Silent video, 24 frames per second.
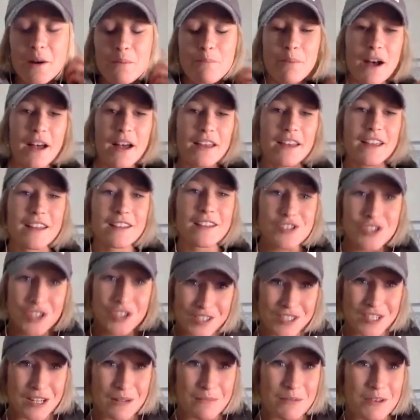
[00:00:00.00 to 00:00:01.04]
But it's
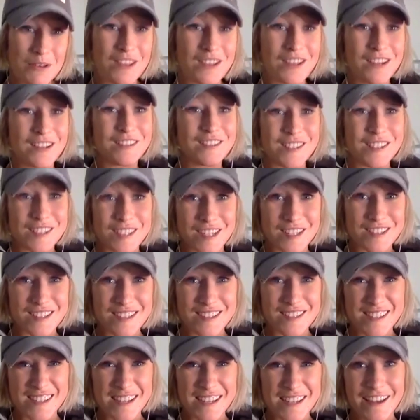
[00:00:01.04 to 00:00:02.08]
just going to be the
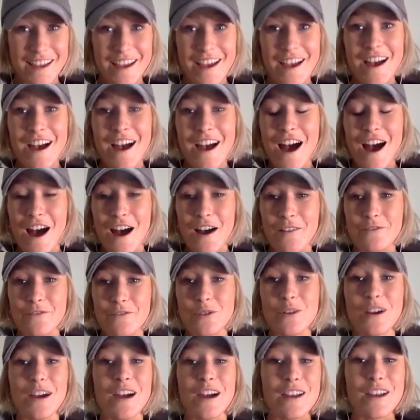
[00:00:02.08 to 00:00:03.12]
consistency of
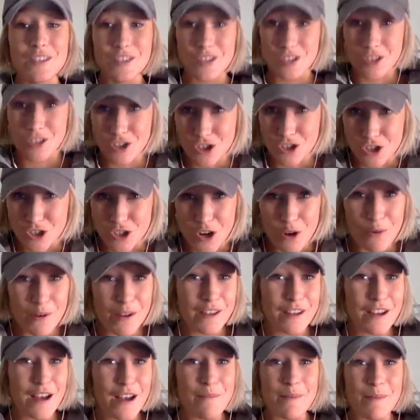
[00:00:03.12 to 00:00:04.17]
you guys
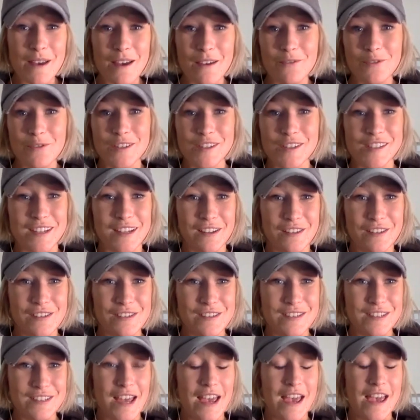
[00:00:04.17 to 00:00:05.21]
showing up every single
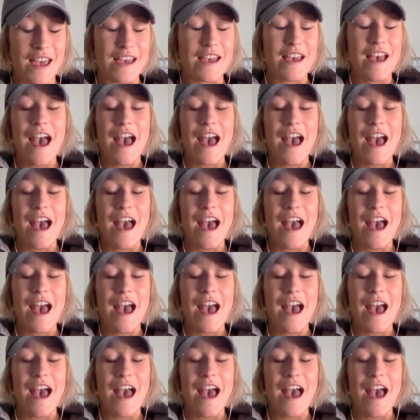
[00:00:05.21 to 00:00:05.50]
day,